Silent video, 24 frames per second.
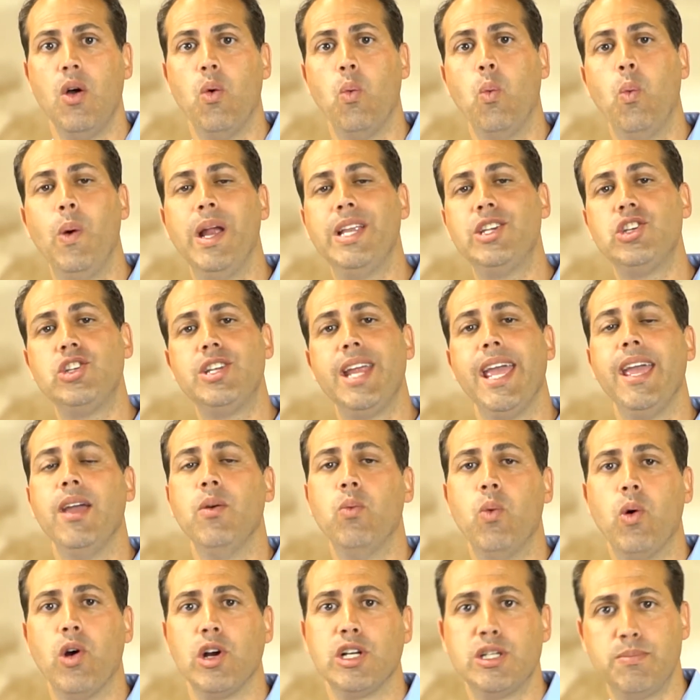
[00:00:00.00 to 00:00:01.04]
Which day
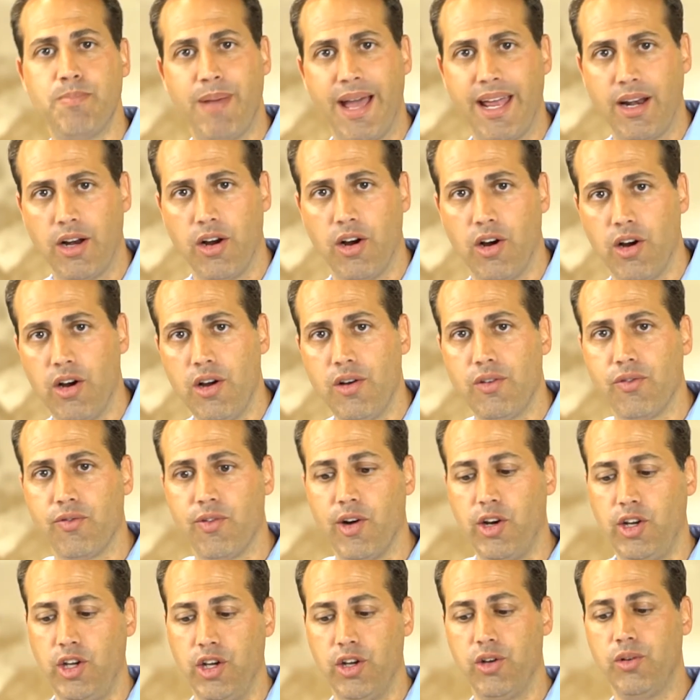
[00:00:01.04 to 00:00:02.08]
works better
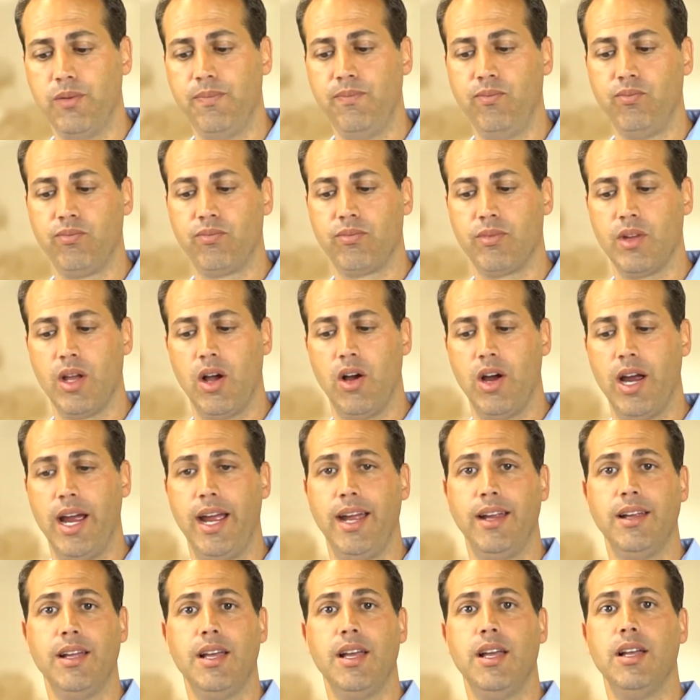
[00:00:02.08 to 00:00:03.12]
for you, all
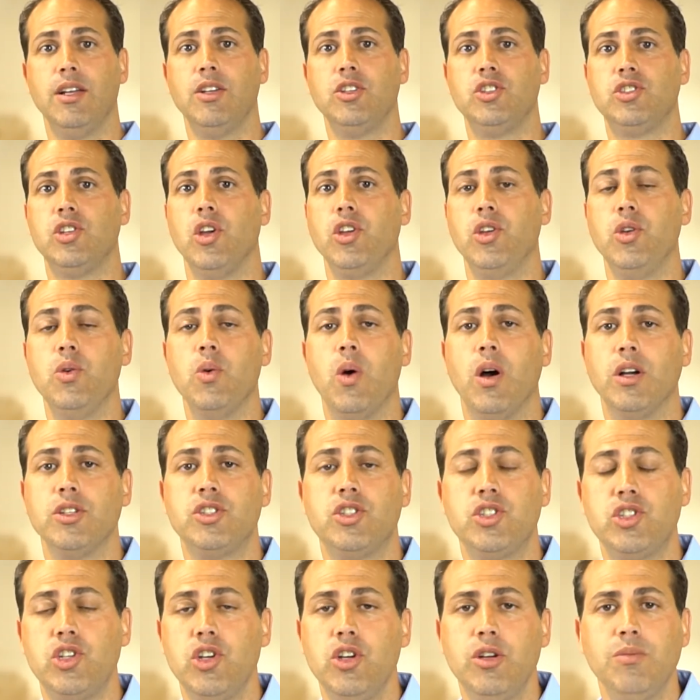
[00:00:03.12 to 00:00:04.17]
right? So you
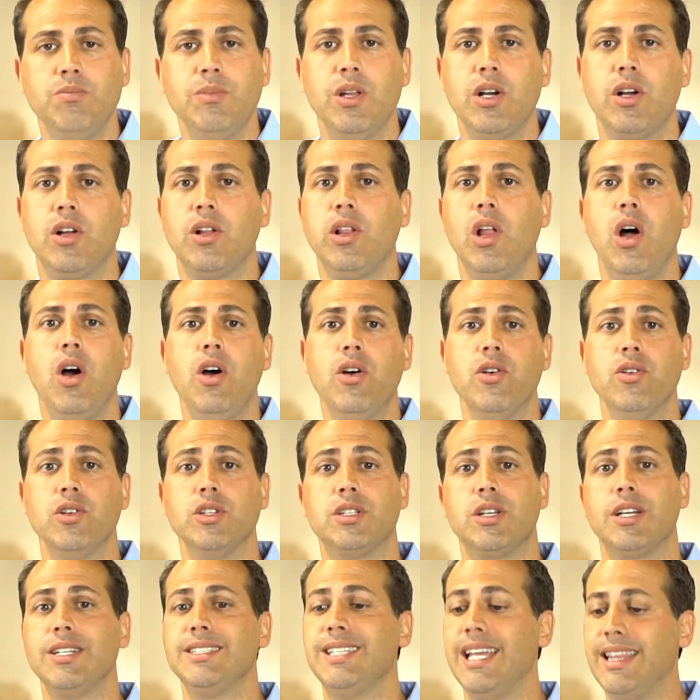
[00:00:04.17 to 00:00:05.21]
assume the
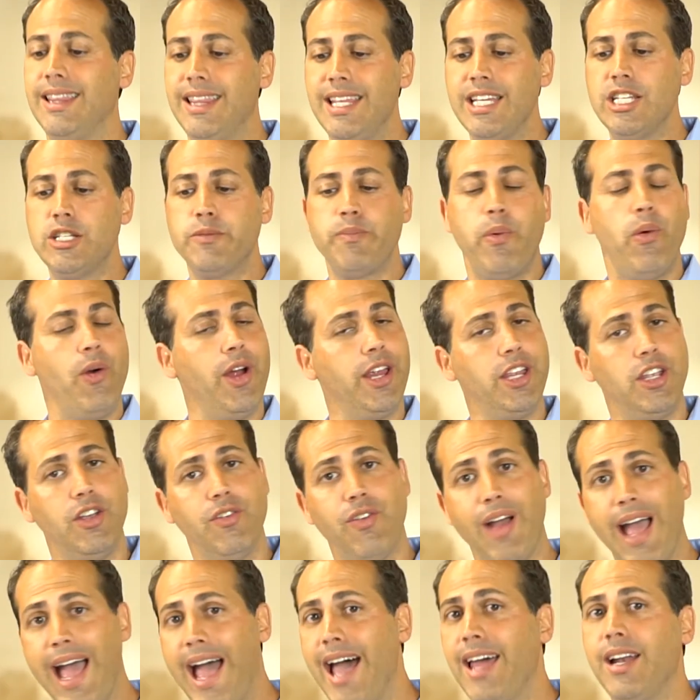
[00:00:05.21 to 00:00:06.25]
close, because at this point you've
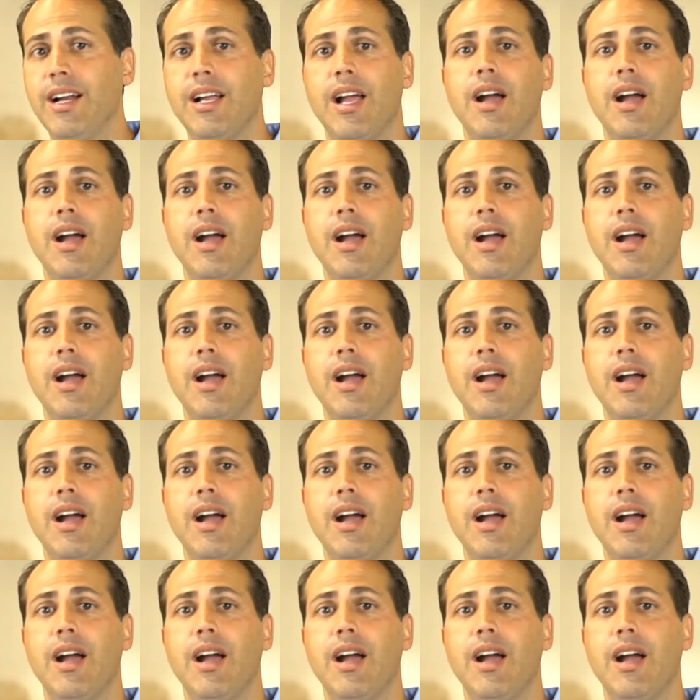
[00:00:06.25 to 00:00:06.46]
had a